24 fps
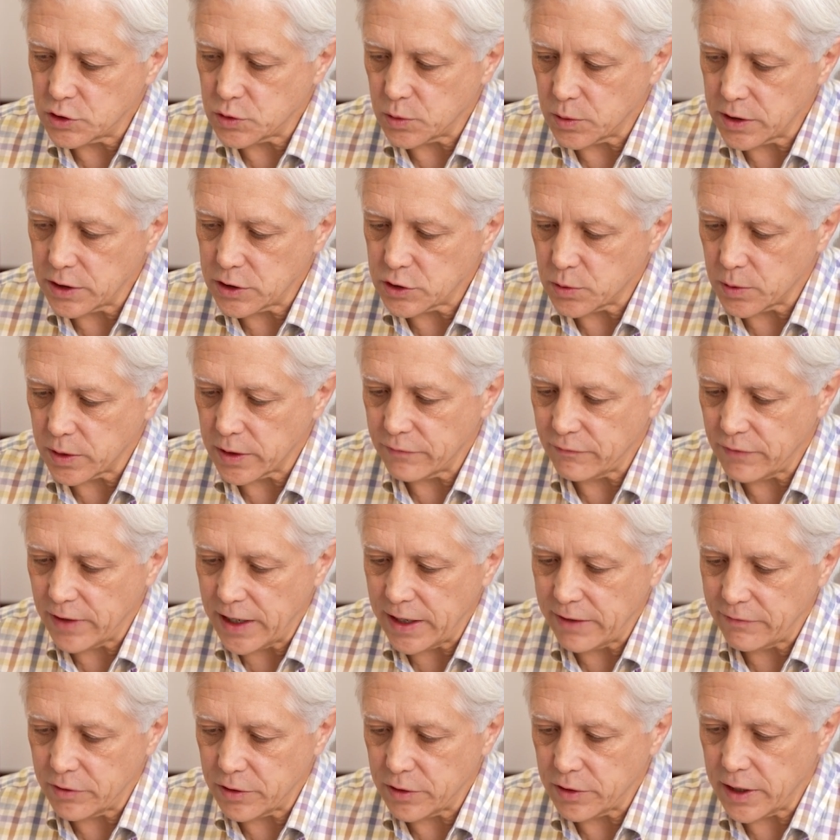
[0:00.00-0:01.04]

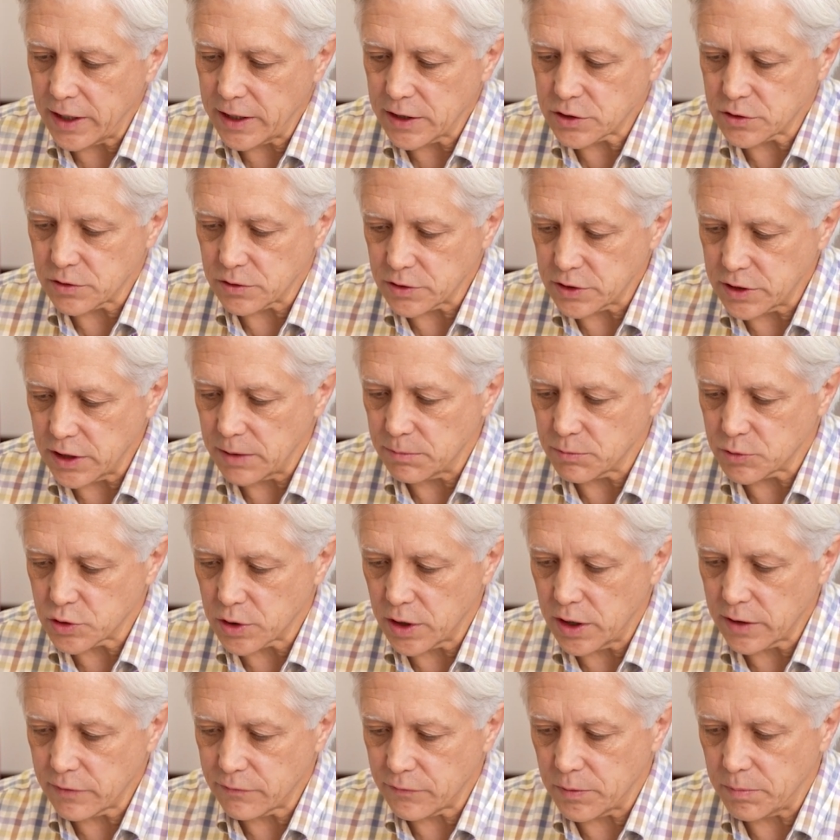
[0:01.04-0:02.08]
2025 International dump
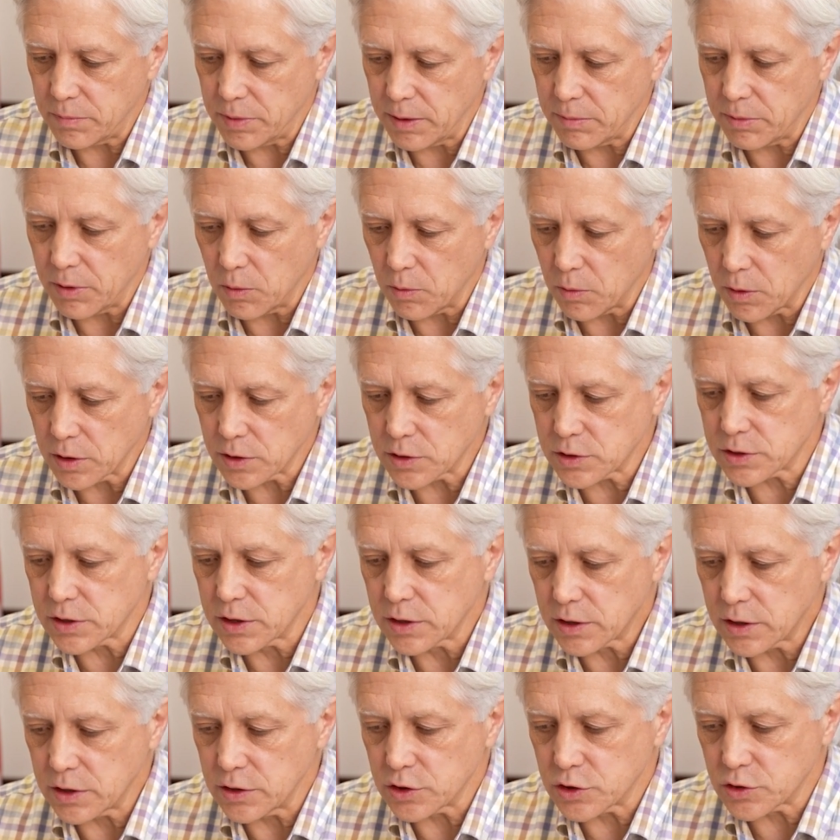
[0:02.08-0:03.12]
truck for Public Works
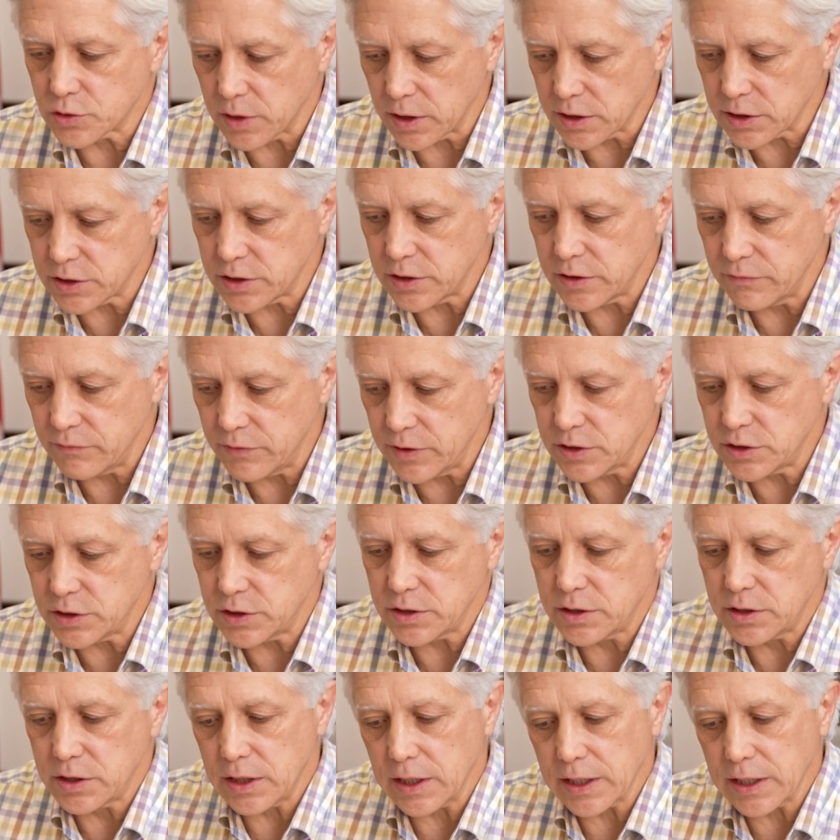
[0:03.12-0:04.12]
Construction Division.